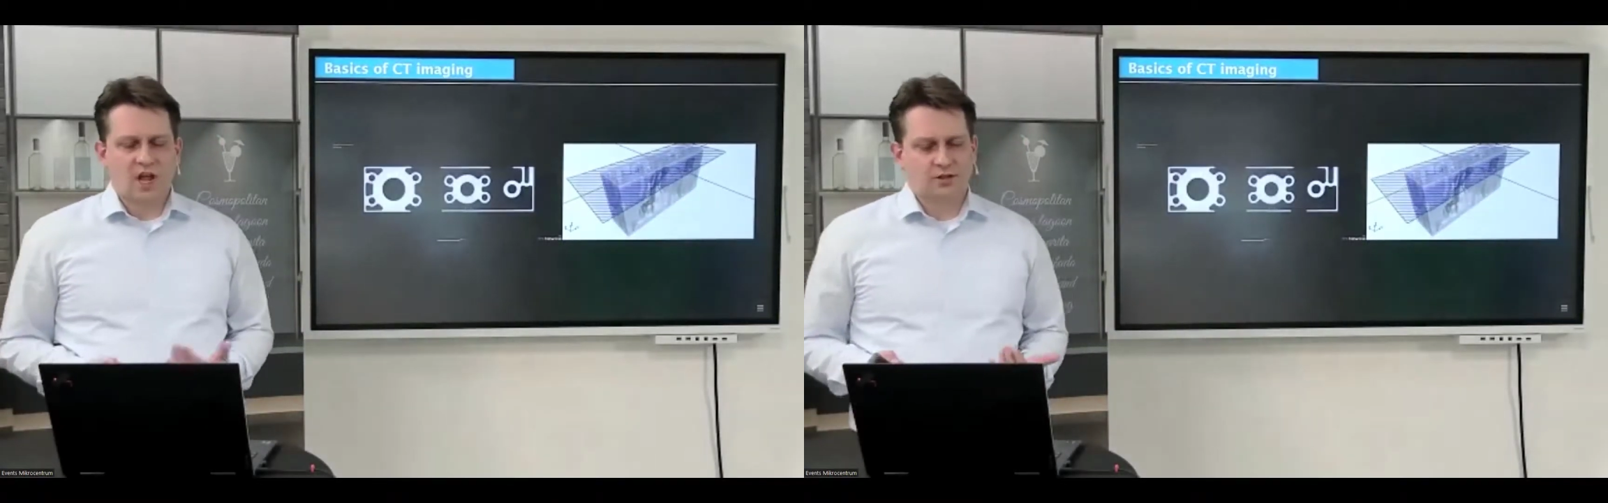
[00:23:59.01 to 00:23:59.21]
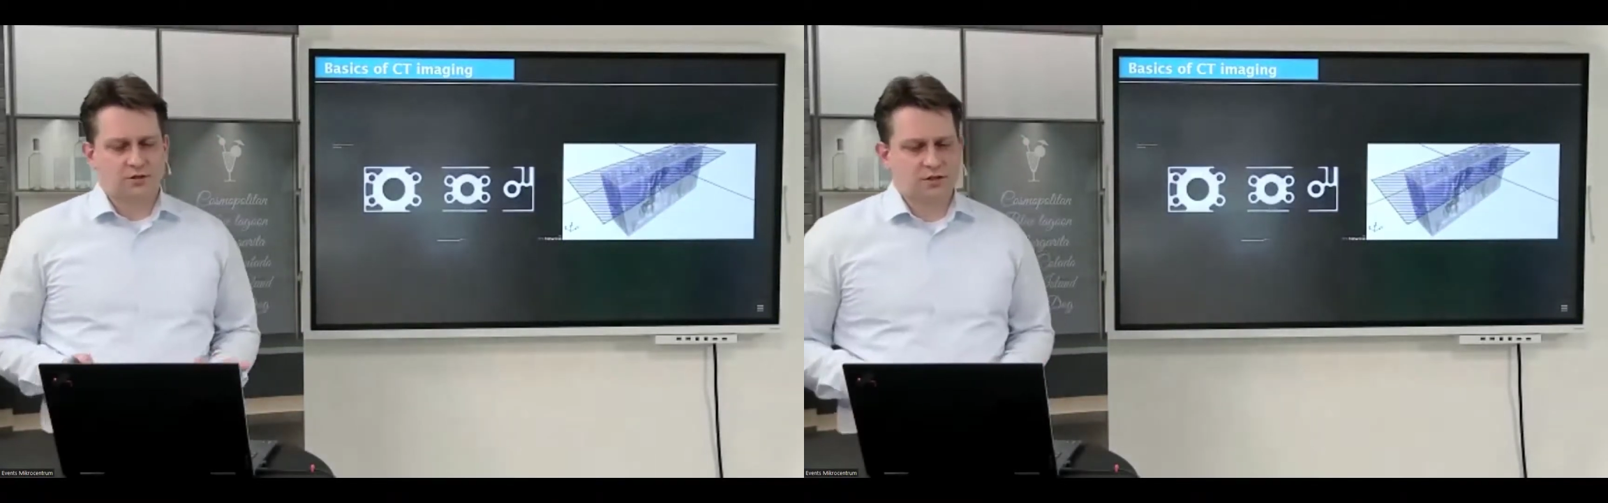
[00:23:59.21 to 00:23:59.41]

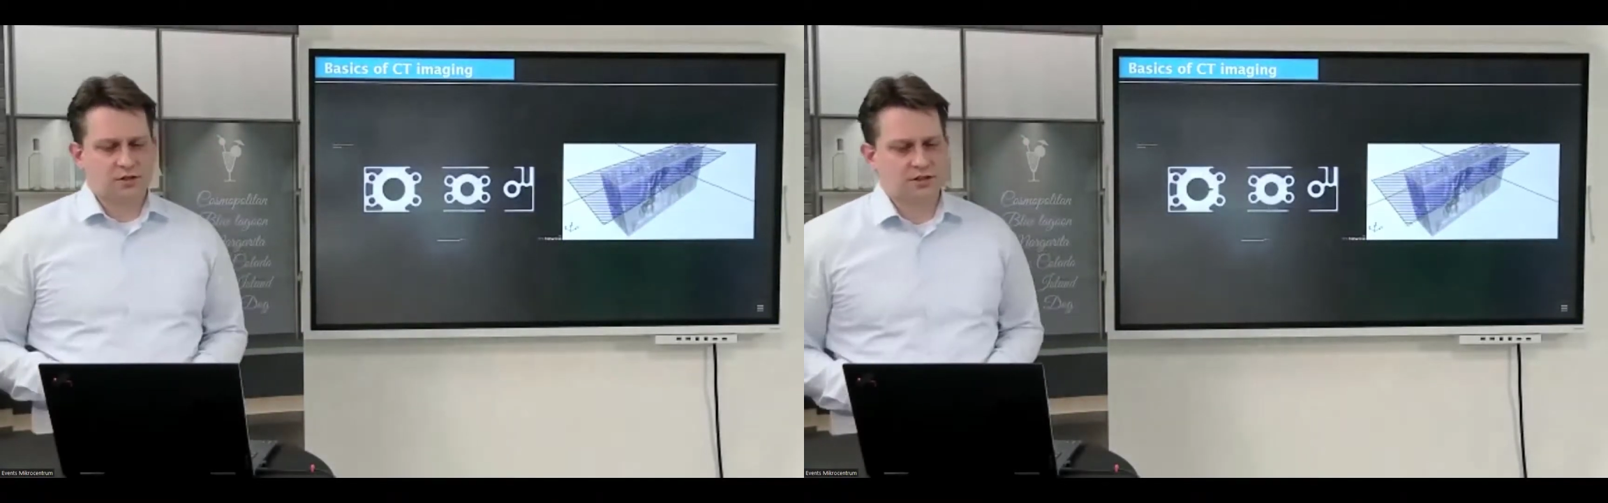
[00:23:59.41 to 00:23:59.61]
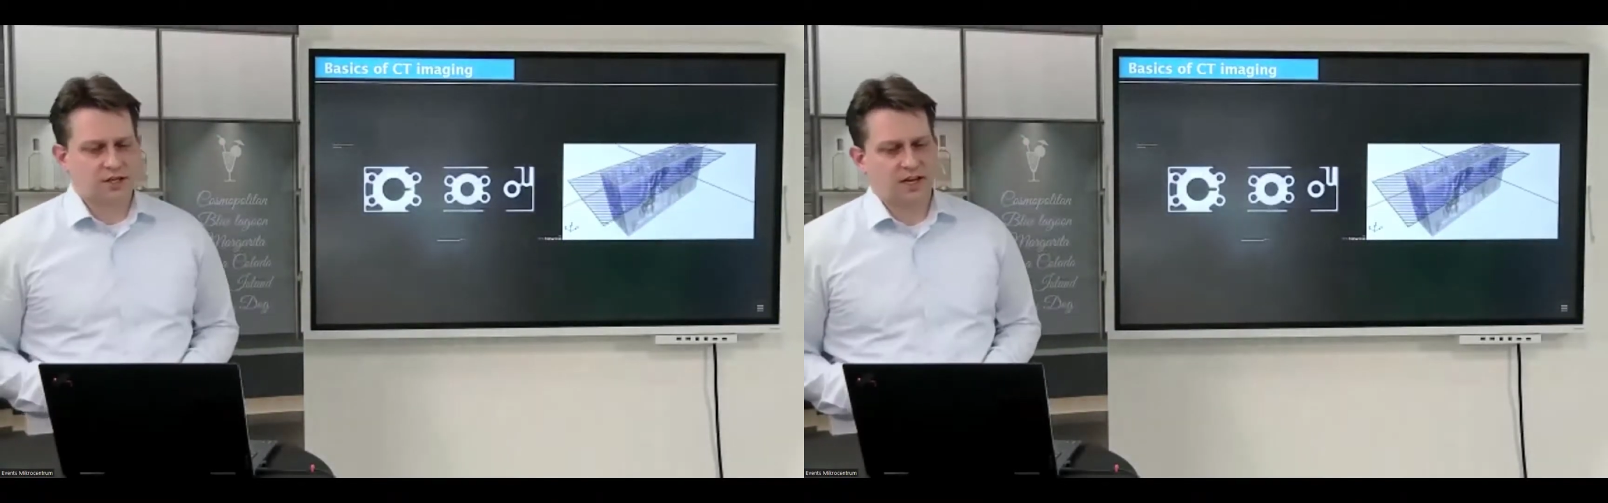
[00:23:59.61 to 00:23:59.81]
And so this is